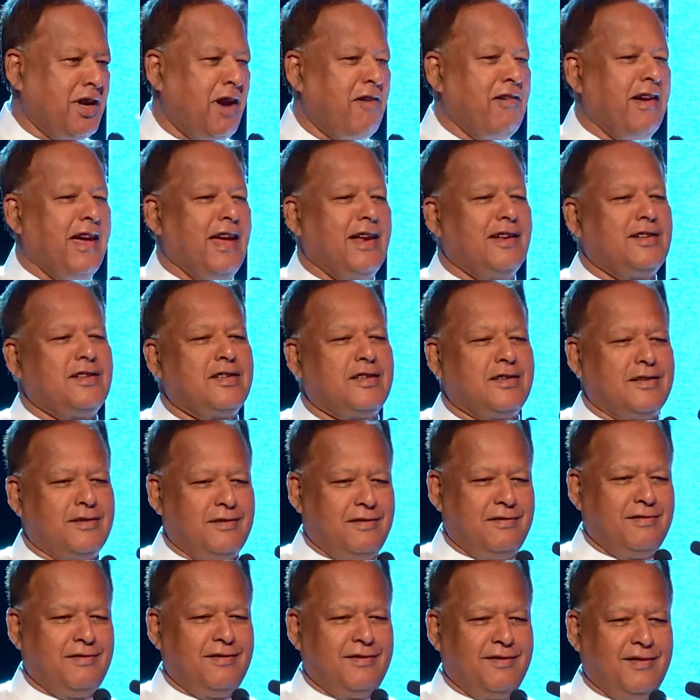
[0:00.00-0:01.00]
our heads
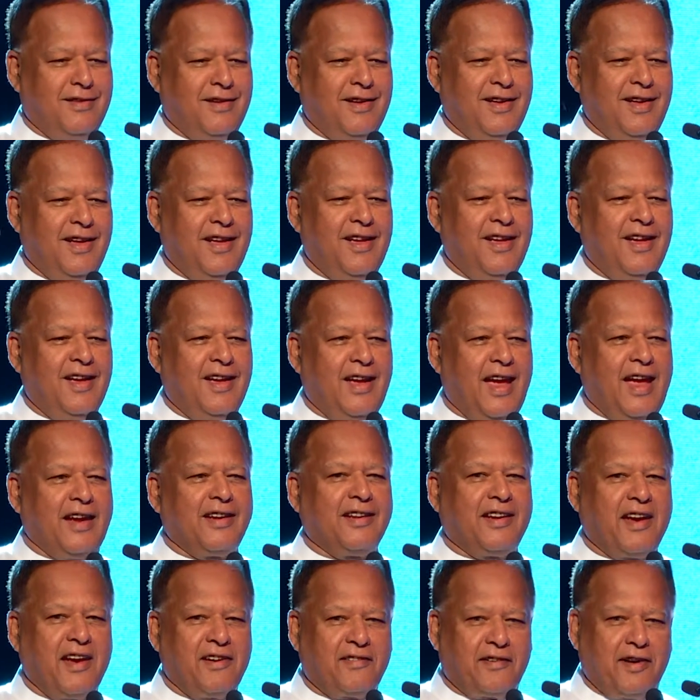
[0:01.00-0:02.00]
and
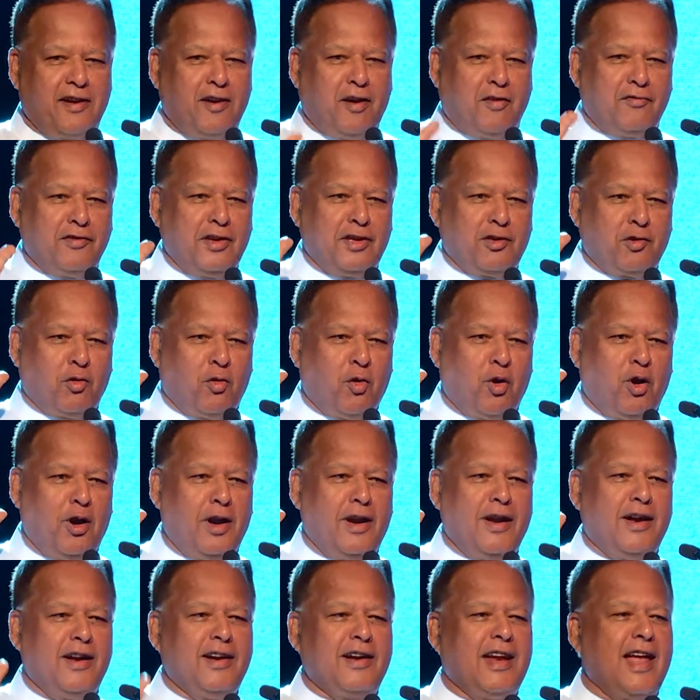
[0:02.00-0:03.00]
get rid of these old
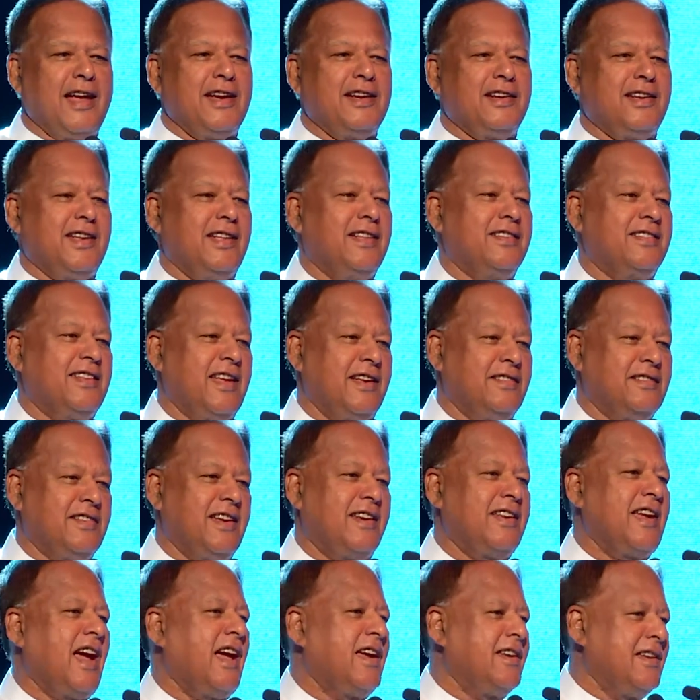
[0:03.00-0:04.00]
19th
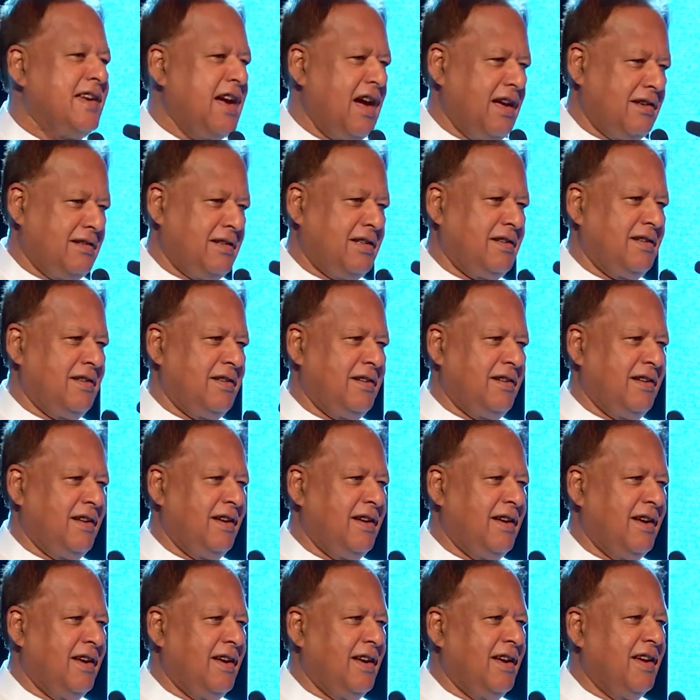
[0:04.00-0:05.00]
century ideas
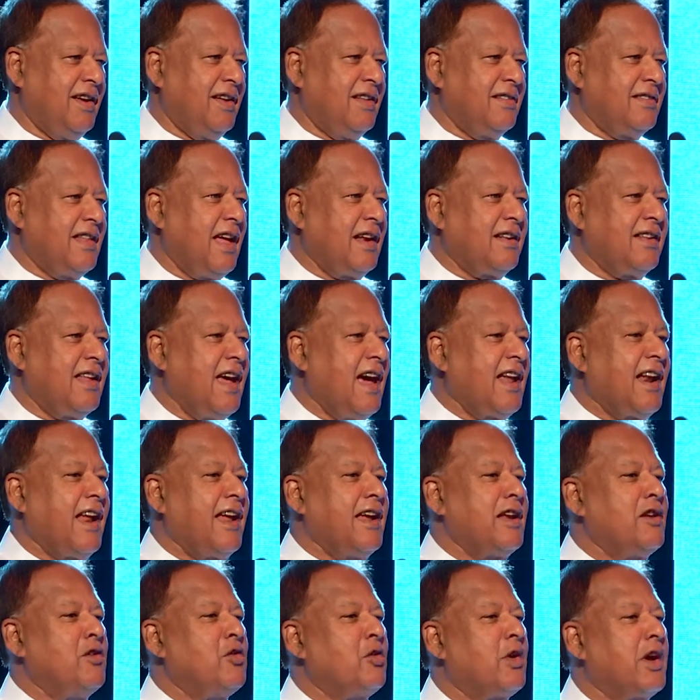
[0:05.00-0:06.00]
that there are
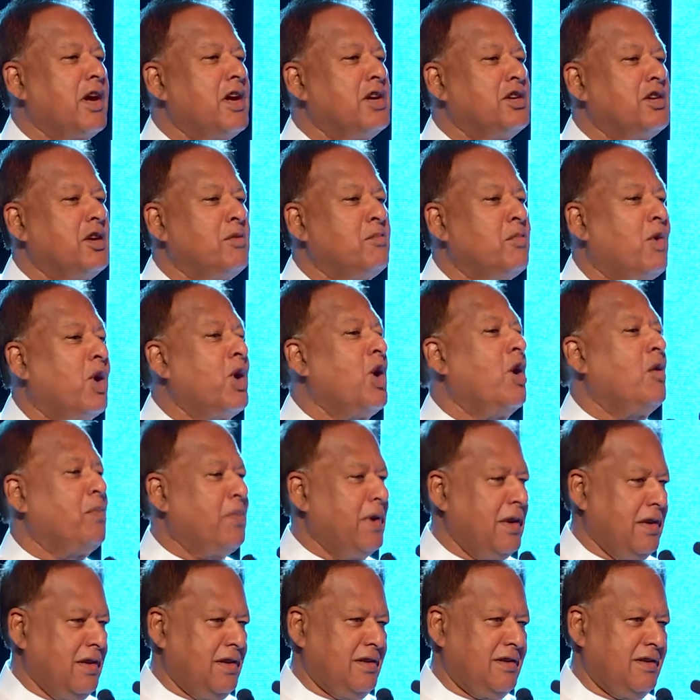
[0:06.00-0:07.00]
education
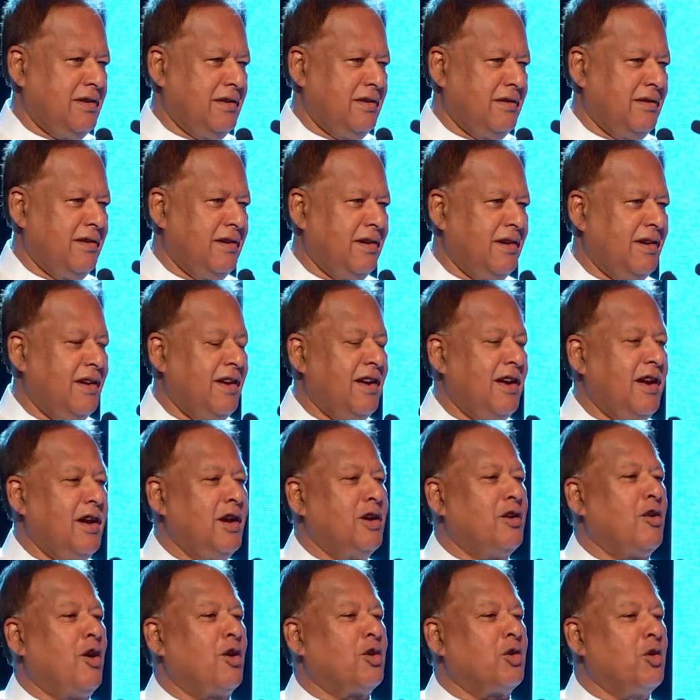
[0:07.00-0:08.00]
monopolies.
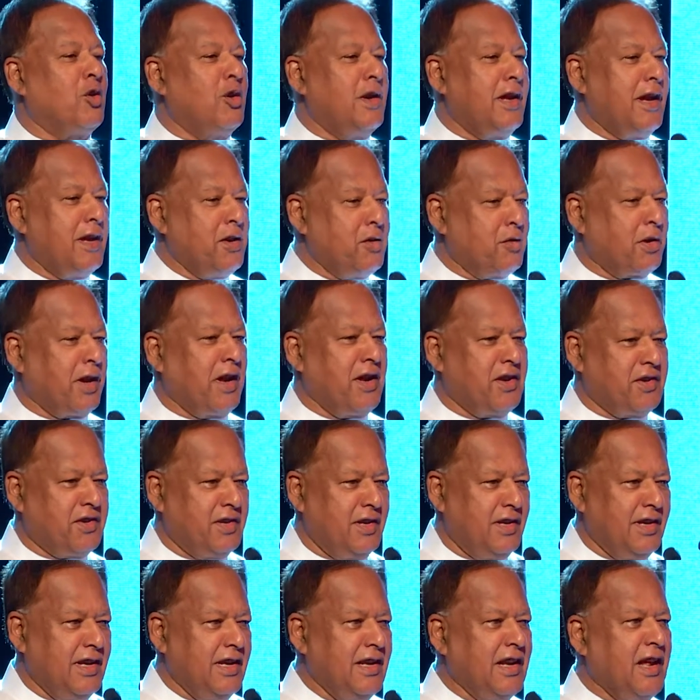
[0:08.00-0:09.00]
Not only
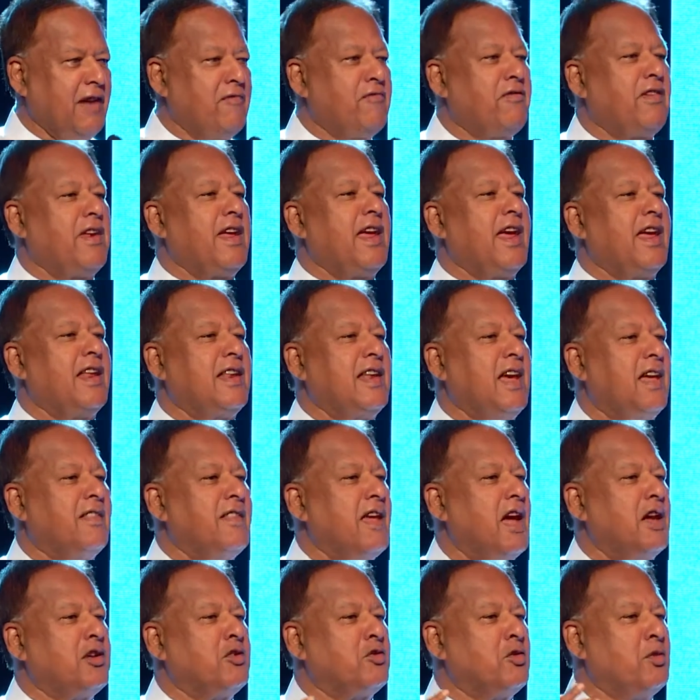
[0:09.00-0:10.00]
education, in every area
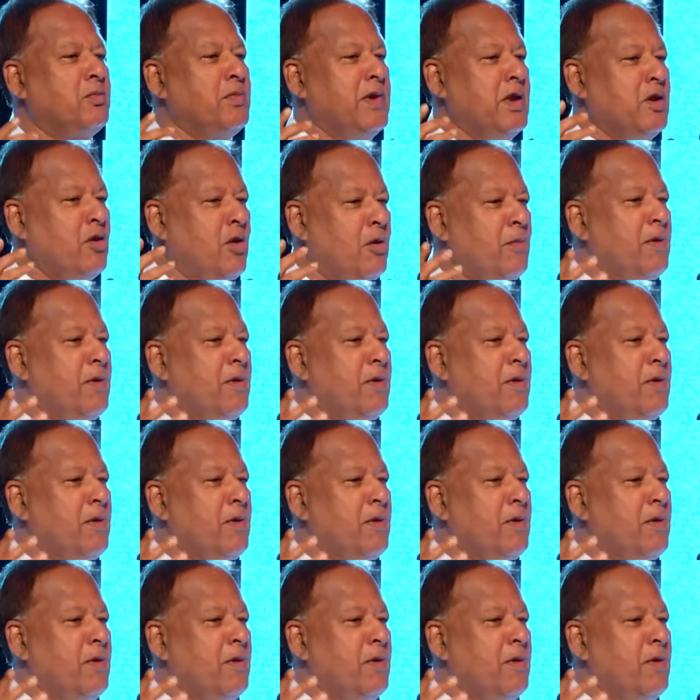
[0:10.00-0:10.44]
there should be no